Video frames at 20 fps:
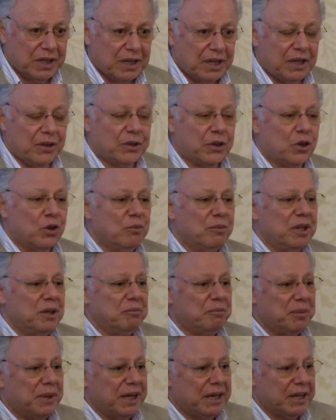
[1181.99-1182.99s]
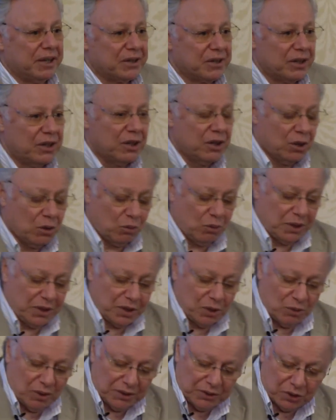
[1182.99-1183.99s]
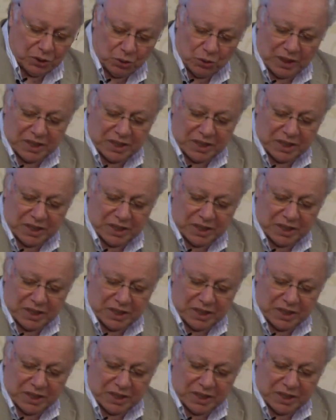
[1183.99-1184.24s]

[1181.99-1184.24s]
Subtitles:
in the Roman Empire, when they wanted to